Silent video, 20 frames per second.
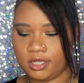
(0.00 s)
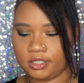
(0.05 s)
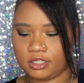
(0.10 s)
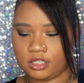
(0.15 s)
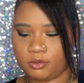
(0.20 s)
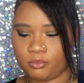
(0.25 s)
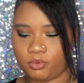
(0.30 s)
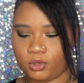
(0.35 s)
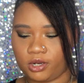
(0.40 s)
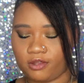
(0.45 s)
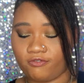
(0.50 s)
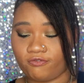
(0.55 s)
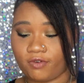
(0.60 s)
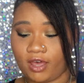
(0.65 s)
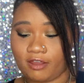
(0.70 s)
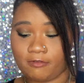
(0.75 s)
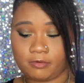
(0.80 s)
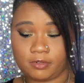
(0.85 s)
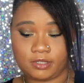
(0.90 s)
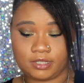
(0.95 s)
to bring
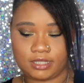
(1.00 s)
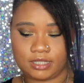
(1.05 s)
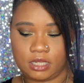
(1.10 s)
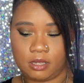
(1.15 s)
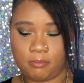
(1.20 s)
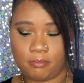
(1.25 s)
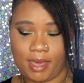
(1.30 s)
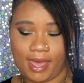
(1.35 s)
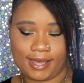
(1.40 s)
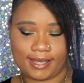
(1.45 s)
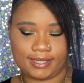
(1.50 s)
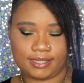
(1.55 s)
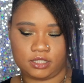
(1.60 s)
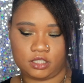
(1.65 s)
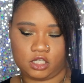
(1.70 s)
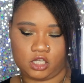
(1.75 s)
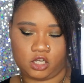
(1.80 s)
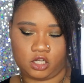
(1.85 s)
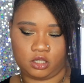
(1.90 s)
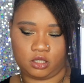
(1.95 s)
vibrancy back
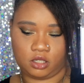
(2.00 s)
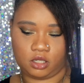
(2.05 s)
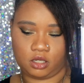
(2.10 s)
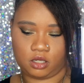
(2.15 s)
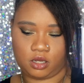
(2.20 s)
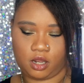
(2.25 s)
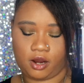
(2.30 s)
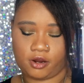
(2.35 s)
into your look.